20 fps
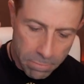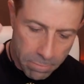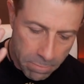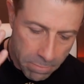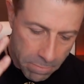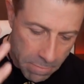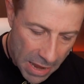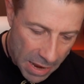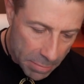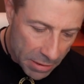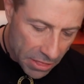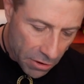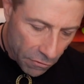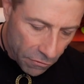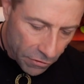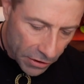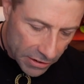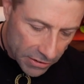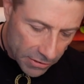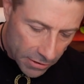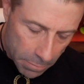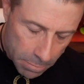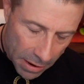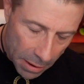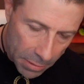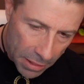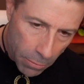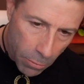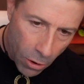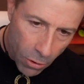Maybe they'll fix it.
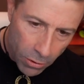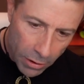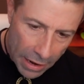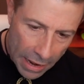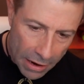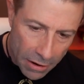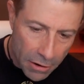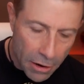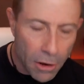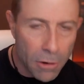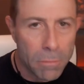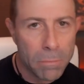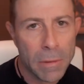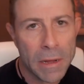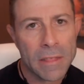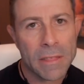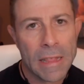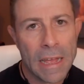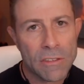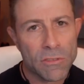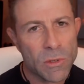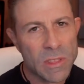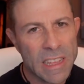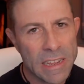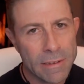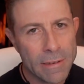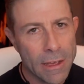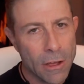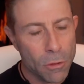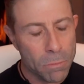Maybe they won't. I don't know. But that's what
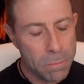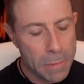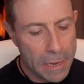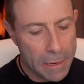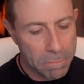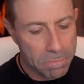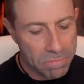they tell me.